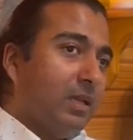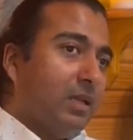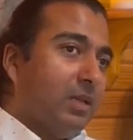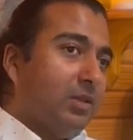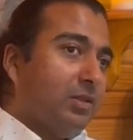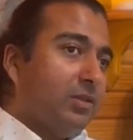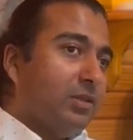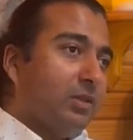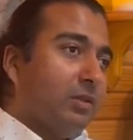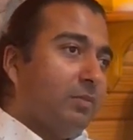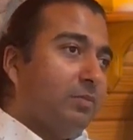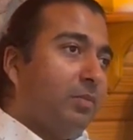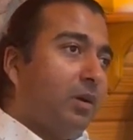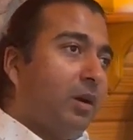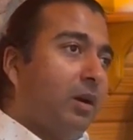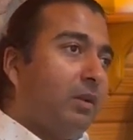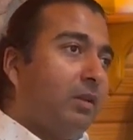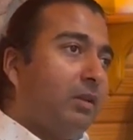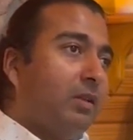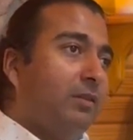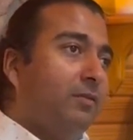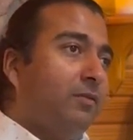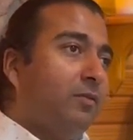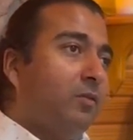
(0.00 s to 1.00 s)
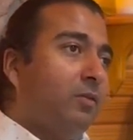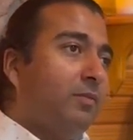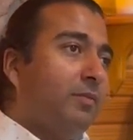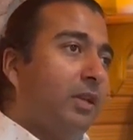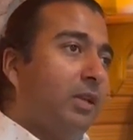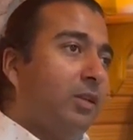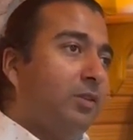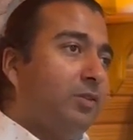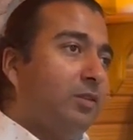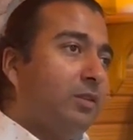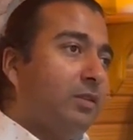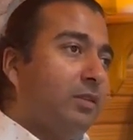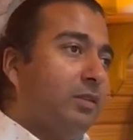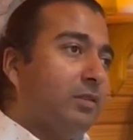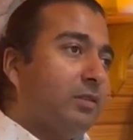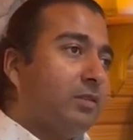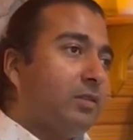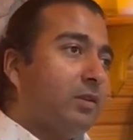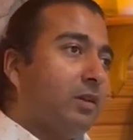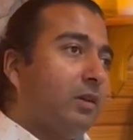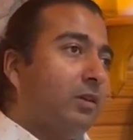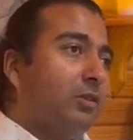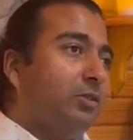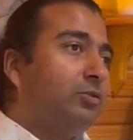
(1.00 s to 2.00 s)
So the bodily formations
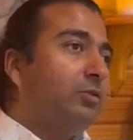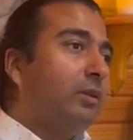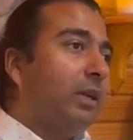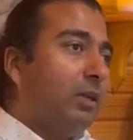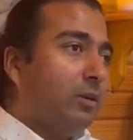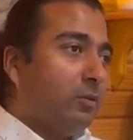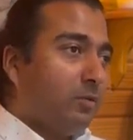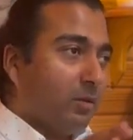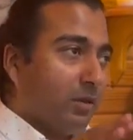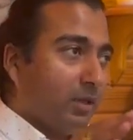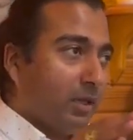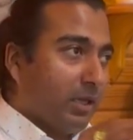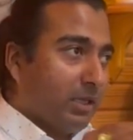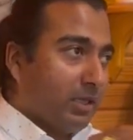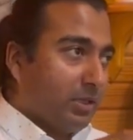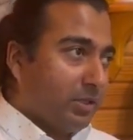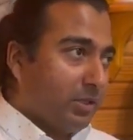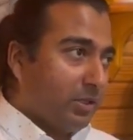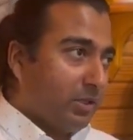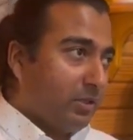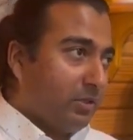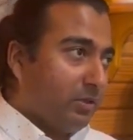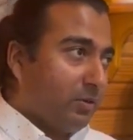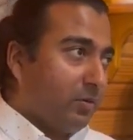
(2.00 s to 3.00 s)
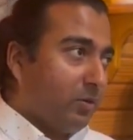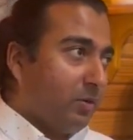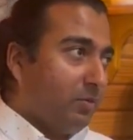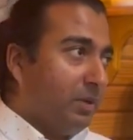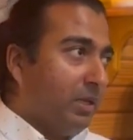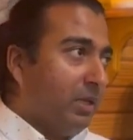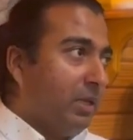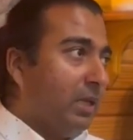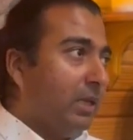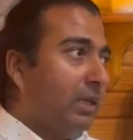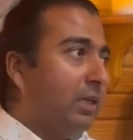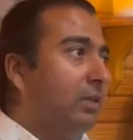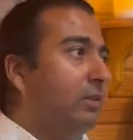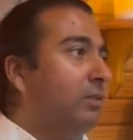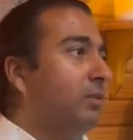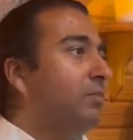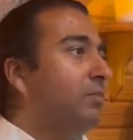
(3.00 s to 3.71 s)
are tranquilized or beginning to